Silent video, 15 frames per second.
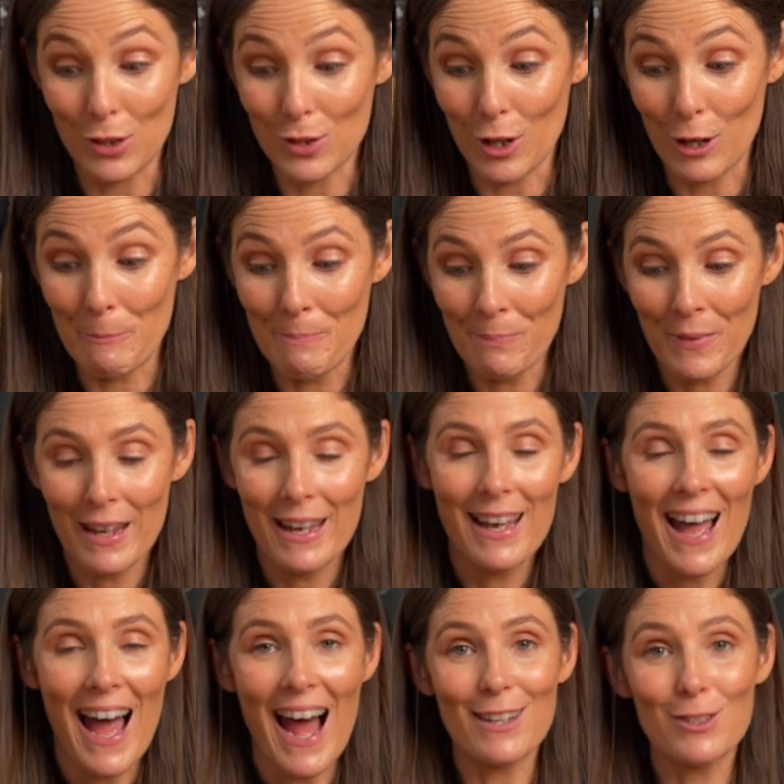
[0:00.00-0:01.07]
So
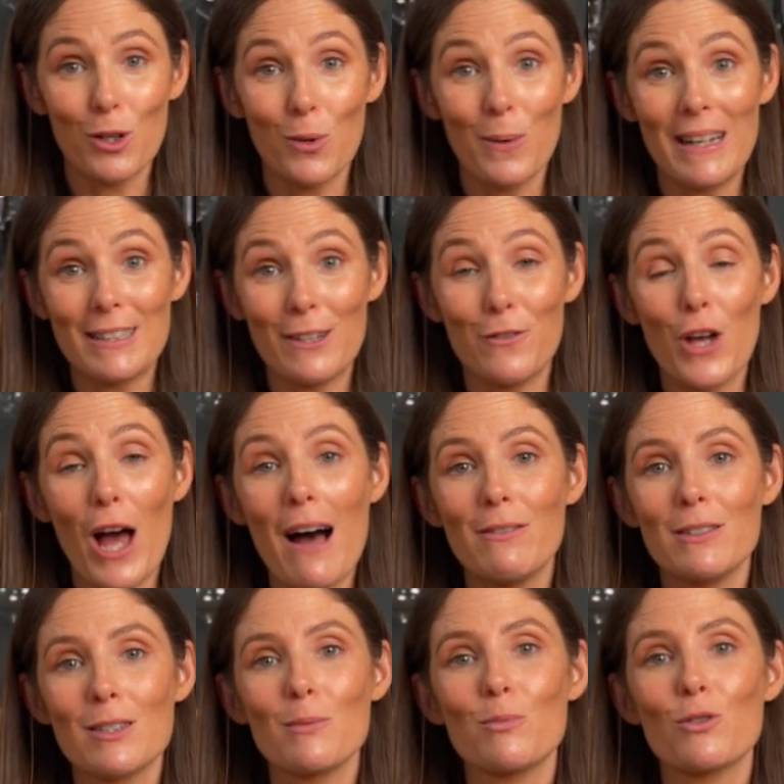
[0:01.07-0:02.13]
as always, if you
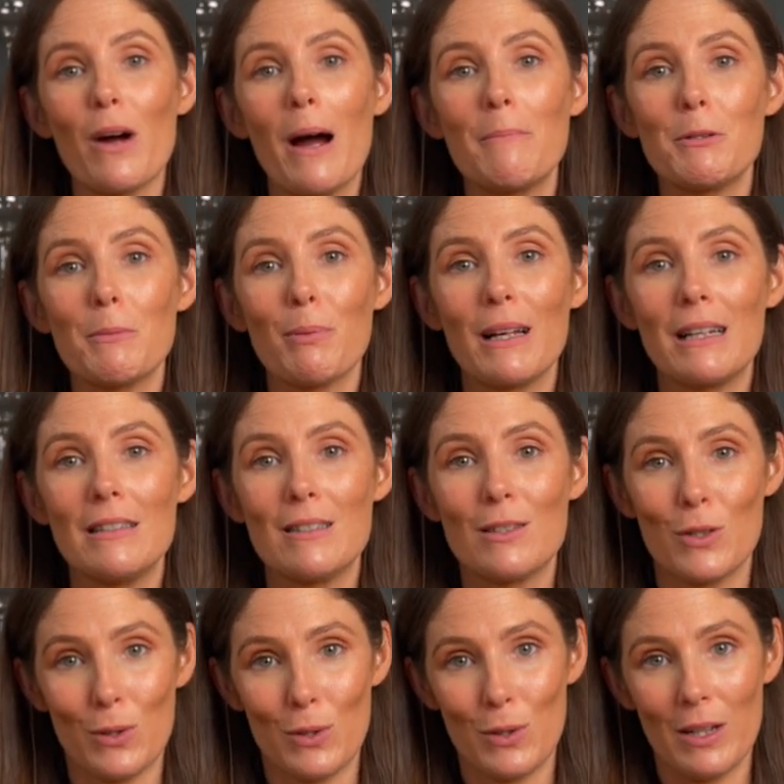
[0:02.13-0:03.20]
haven't subscribed, please
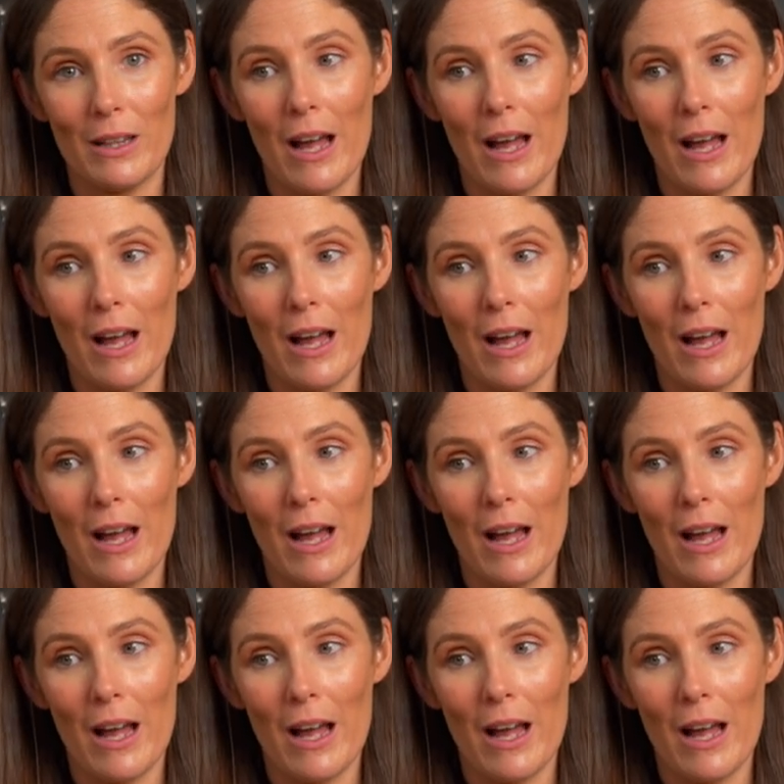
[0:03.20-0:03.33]
do.